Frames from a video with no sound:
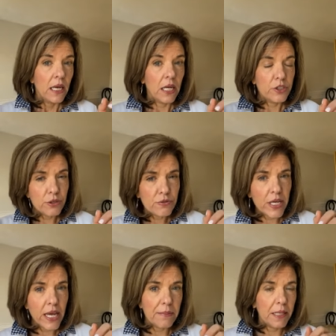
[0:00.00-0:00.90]
on
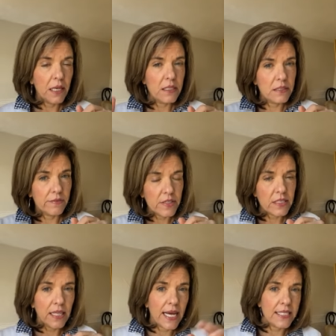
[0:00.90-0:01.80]
Tuesday because of this
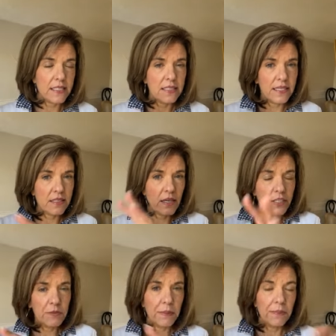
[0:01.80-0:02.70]
class, I saw
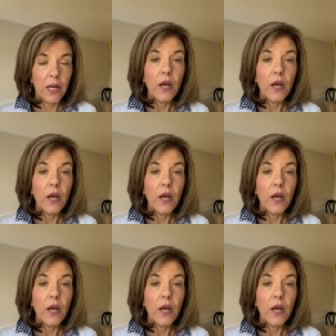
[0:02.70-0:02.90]
these people.